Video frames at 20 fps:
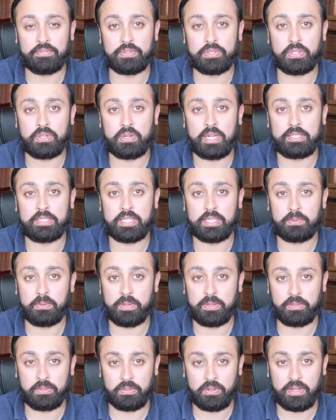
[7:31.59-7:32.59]
So I just
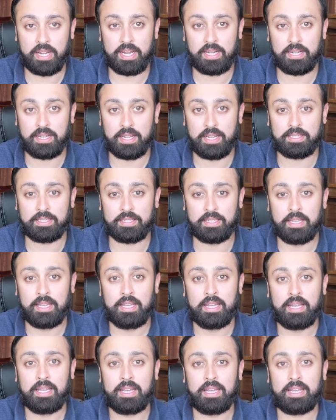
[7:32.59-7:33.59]
wanted to highlight
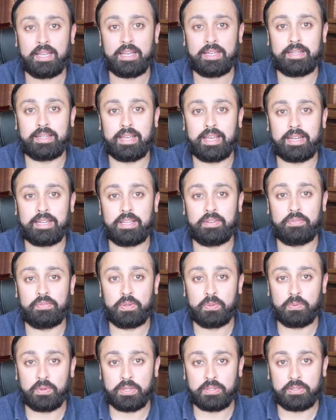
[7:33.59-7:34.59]
that if
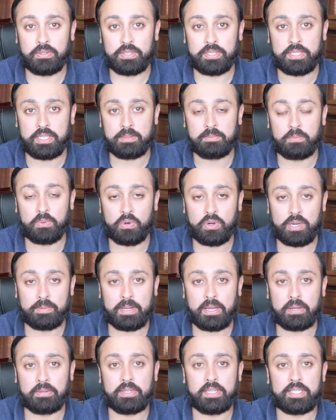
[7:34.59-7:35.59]
you want to see more
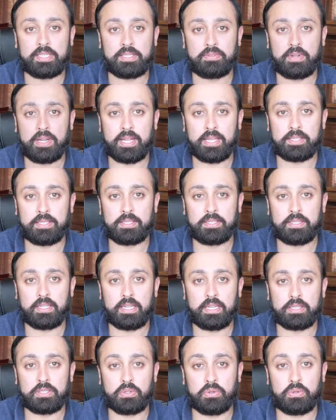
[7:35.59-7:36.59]
about these trends,
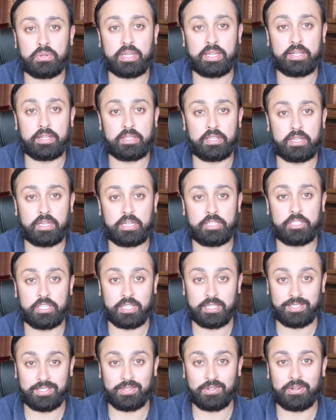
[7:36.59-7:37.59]
so you can
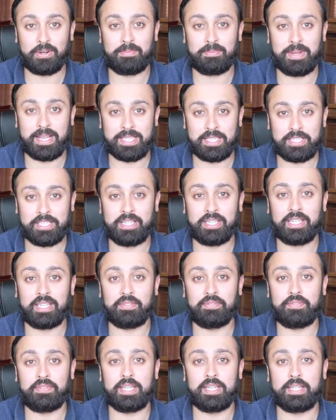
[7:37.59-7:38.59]
adjust your messaging
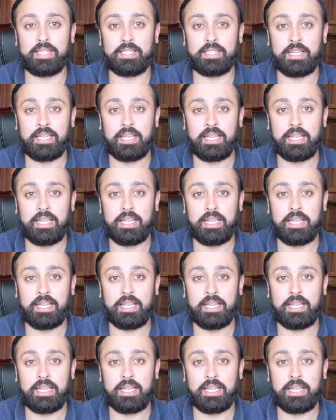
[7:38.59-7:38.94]
if needed,